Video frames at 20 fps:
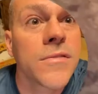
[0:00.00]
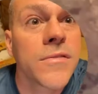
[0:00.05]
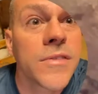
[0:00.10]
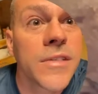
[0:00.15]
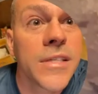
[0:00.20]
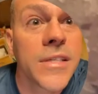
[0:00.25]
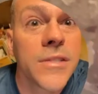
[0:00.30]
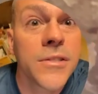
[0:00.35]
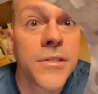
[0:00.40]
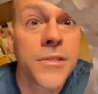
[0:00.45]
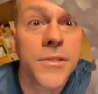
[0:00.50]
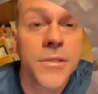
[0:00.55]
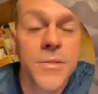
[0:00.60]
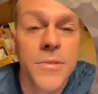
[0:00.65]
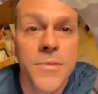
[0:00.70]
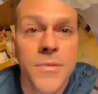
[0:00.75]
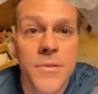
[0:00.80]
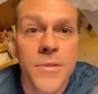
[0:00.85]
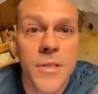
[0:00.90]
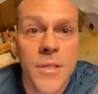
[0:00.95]
of
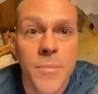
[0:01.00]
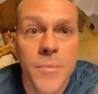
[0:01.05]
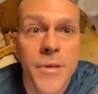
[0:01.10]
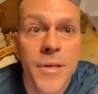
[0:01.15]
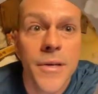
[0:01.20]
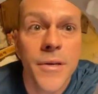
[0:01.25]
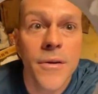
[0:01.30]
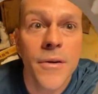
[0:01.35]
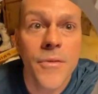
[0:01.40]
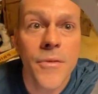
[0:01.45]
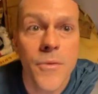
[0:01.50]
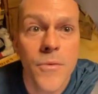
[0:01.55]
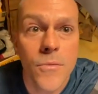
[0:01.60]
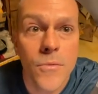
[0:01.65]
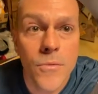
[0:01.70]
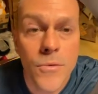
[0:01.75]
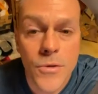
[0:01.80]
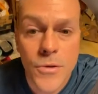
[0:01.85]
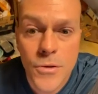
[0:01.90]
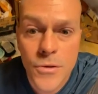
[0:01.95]
issues up here on the
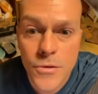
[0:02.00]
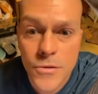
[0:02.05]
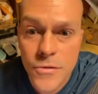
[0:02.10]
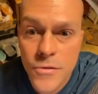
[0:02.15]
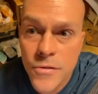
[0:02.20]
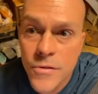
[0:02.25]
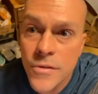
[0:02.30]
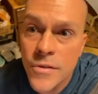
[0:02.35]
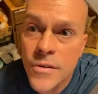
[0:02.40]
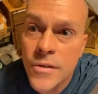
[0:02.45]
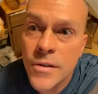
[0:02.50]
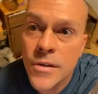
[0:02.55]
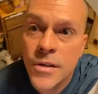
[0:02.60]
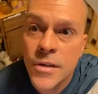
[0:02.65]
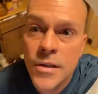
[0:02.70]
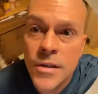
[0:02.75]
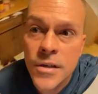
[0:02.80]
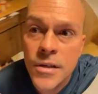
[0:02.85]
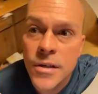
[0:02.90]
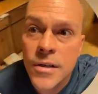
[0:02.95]
roof,
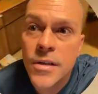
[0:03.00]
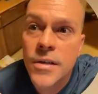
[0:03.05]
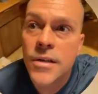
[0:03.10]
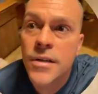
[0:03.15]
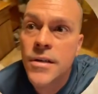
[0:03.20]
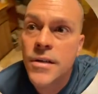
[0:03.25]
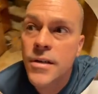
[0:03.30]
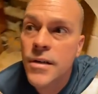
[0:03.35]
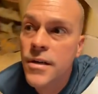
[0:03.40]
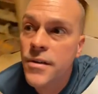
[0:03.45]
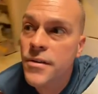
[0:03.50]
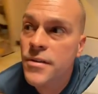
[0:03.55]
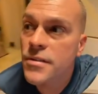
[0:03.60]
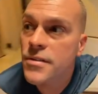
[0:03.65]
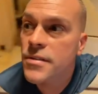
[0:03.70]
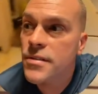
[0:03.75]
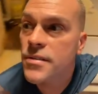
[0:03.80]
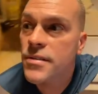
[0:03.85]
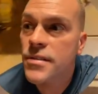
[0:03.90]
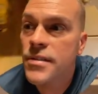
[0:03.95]
on the
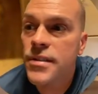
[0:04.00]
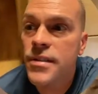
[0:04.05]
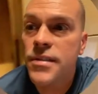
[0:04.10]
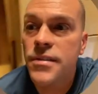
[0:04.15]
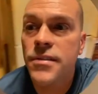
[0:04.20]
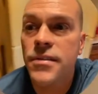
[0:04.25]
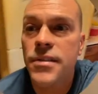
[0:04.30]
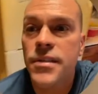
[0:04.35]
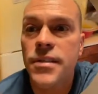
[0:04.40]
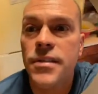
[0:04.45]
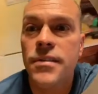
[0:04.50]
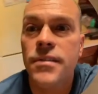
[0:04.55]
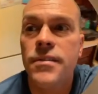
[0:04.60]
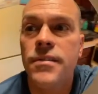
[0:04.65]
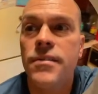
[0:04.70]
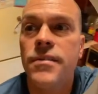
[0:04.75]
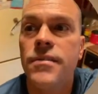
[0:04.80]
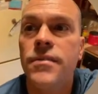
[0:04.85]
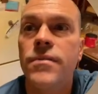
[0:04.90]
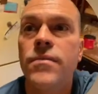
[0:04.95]
ceiling,
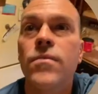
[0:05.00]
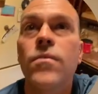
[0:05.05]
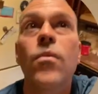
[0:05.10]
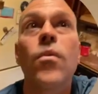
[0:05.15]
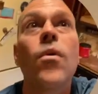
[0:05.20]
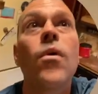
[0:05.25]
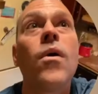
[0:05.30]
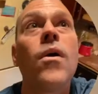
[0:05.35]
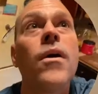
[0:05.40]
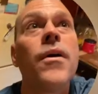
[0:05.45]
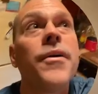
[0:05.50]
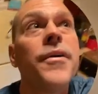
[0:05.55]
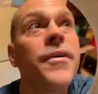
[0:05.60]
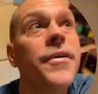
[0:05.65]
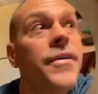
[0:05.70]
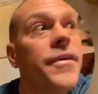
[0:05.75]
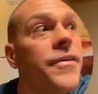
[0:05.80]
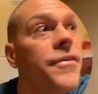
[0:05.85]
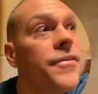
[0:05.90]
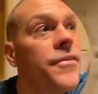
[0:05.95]

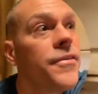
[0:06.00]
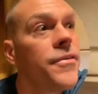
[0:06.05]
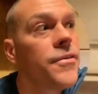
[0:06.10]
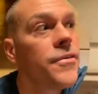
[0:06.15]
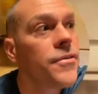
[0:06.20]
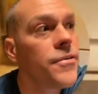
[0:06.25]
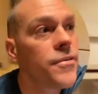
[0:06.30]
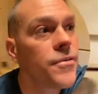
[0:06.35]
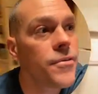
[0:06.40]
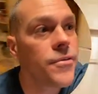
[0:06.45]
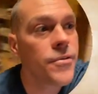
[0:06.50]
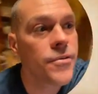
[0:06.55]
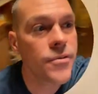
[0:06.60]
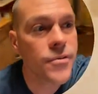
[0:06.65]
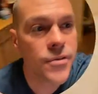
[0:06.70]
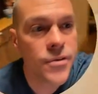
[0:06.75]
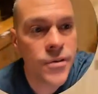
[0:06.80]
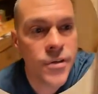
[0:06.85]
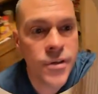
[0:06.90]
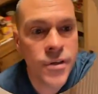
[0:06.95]
water
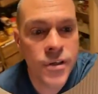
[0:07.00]
issues,